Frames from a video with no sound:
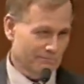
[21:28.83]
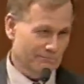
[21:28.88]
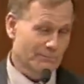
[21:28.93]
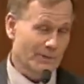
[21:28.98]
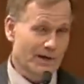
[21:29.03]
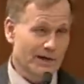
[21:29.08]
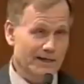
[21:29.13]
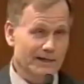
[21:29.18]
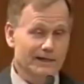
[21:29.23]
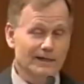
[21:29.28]

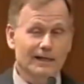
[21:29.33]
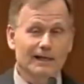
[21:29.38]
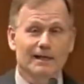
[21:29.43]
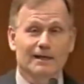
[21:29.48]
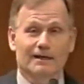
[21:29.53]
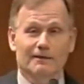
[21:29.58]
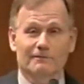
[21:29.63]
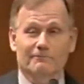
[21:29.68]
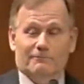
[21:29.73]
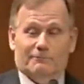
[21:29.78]
by it,
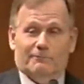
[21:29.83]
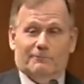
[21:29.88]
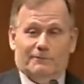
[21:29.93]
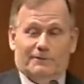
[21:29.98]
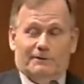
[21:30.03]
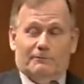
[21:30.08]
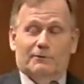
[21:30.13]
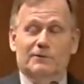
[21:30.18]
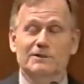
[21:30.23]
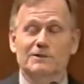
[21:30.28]
and
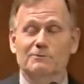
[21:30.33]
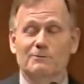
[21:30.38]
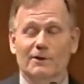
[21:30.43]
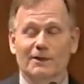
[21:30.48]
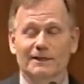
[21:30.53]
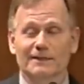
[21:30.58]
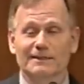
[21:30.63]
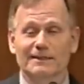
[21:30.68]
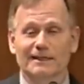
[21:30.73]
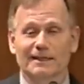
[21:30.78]
once in a
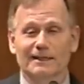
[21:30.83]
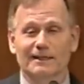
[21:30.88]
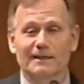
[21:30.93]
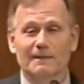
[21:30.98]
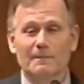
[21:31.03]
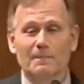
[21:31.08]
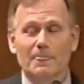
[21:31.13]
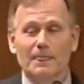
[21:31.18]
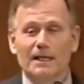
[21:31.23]
while it did.